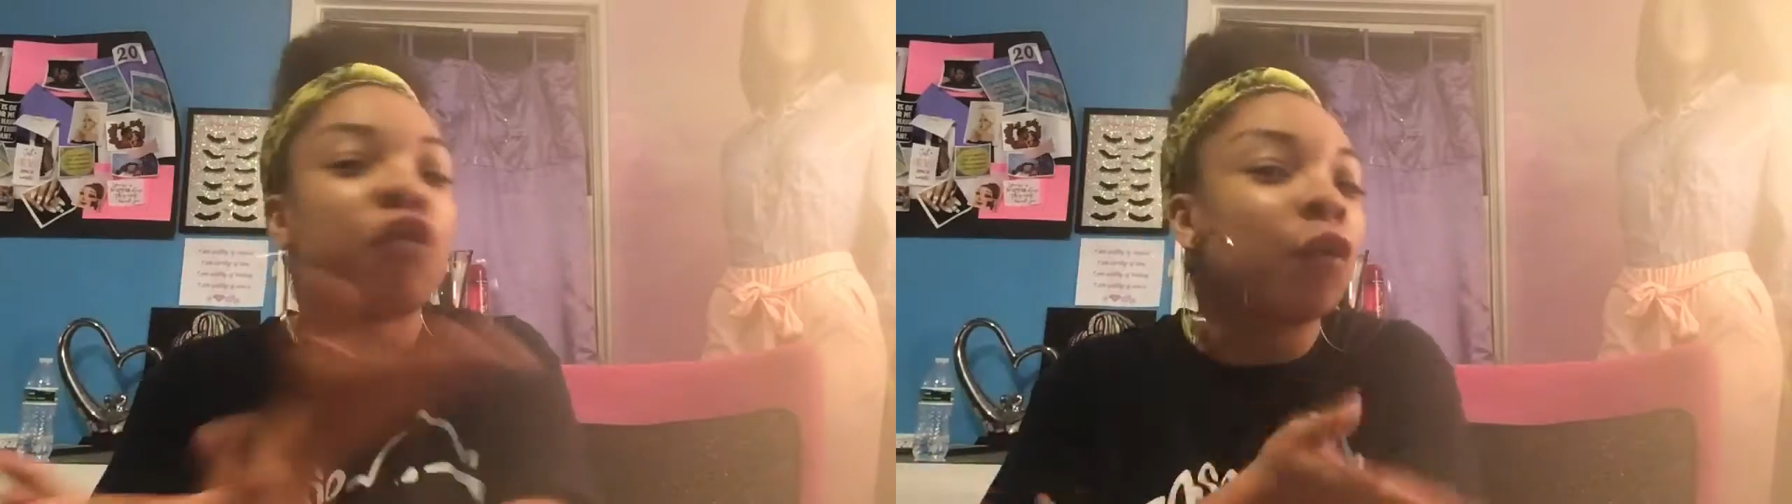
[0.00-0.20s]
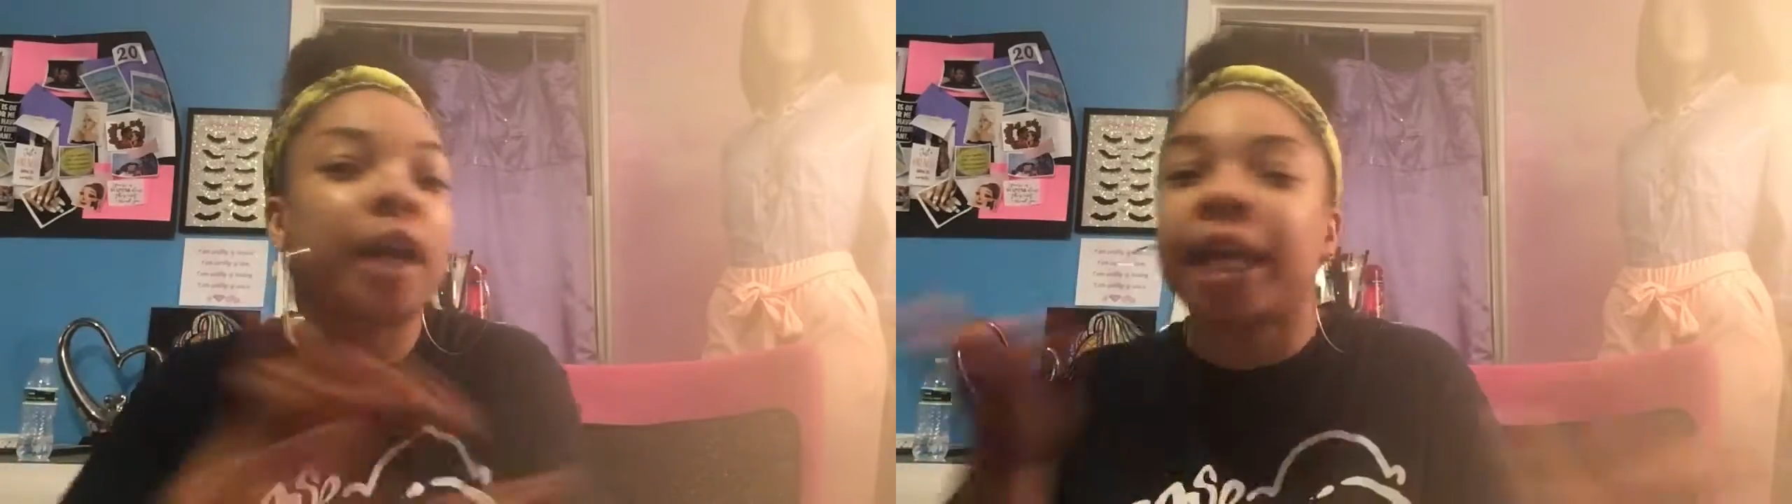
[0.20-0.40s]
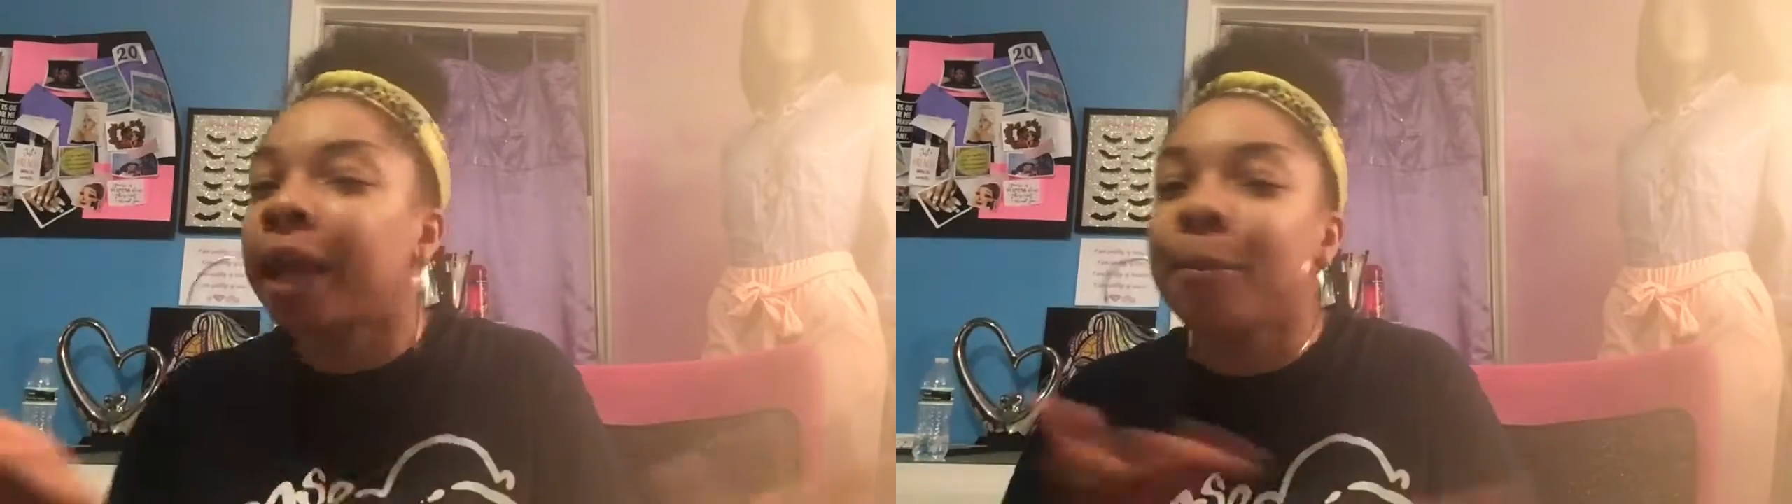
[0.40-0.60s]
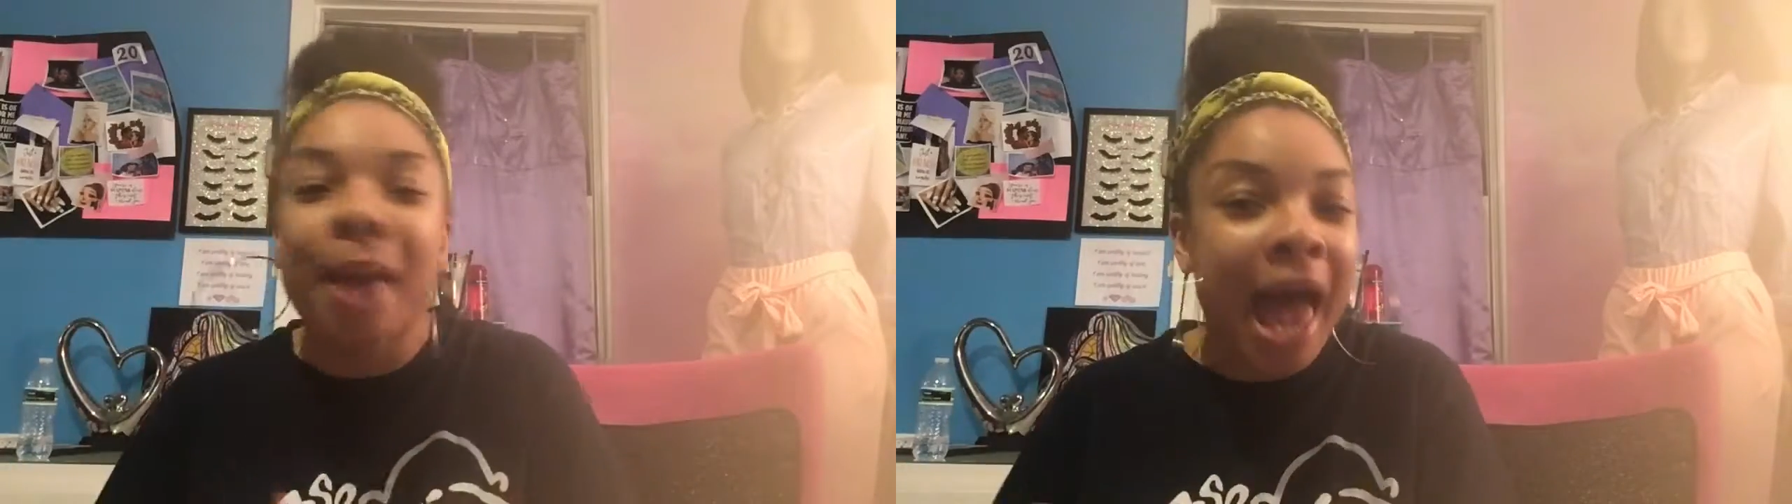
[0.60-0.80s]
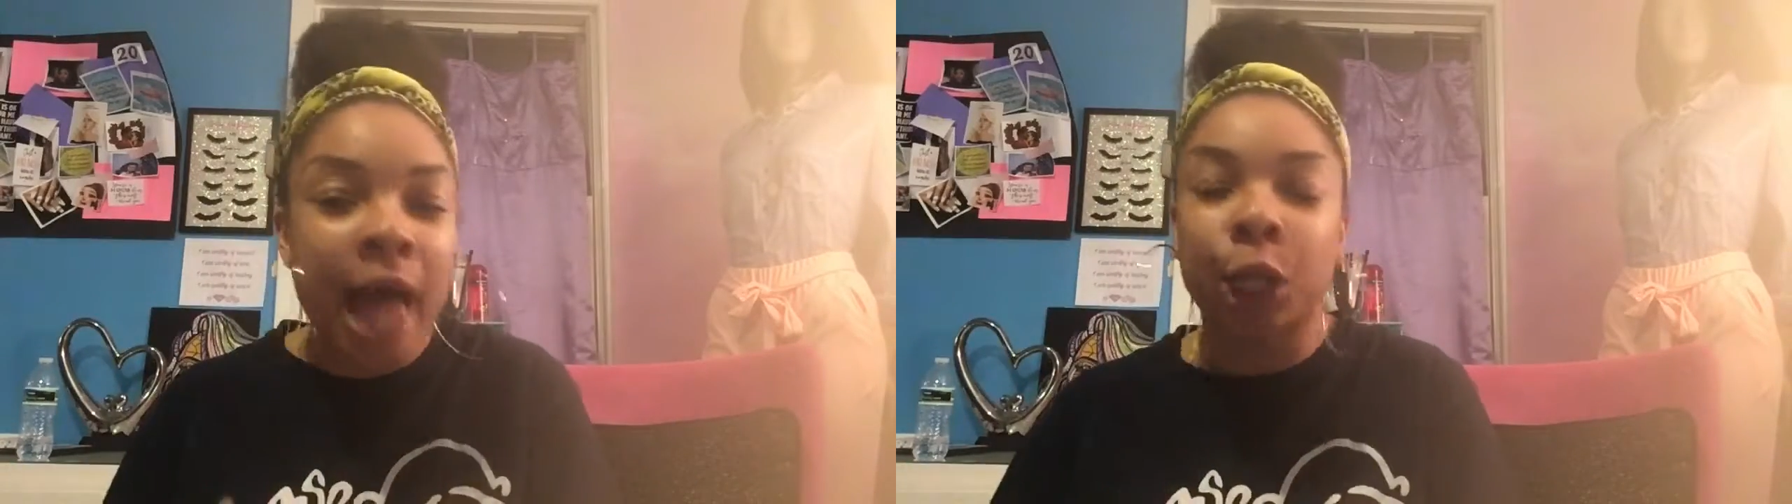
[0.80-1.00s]
freaking
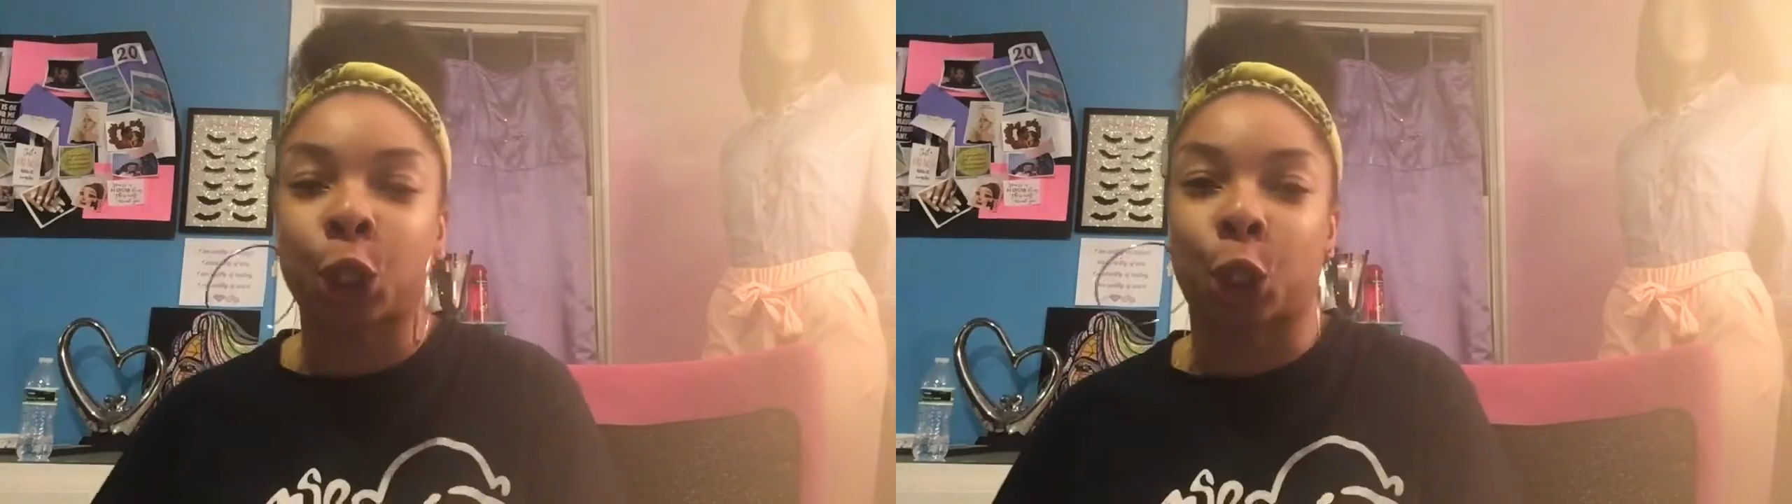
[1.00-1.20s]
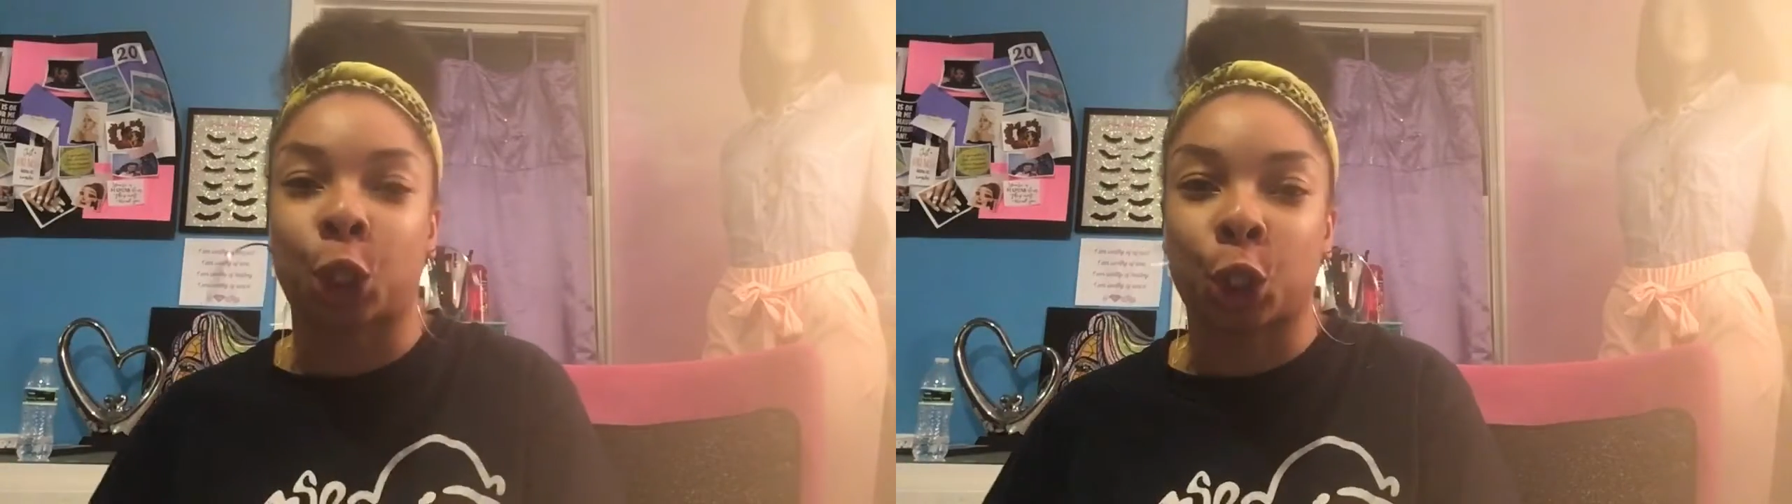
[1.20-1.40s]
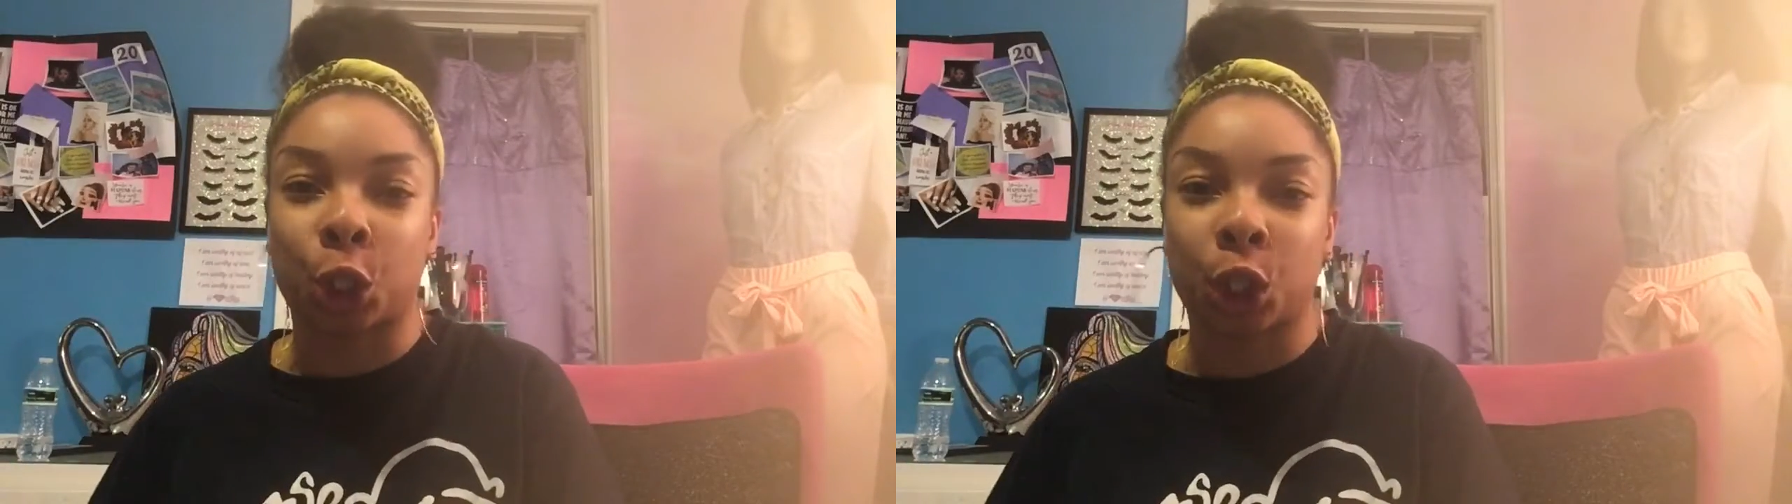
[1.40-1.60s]
matter.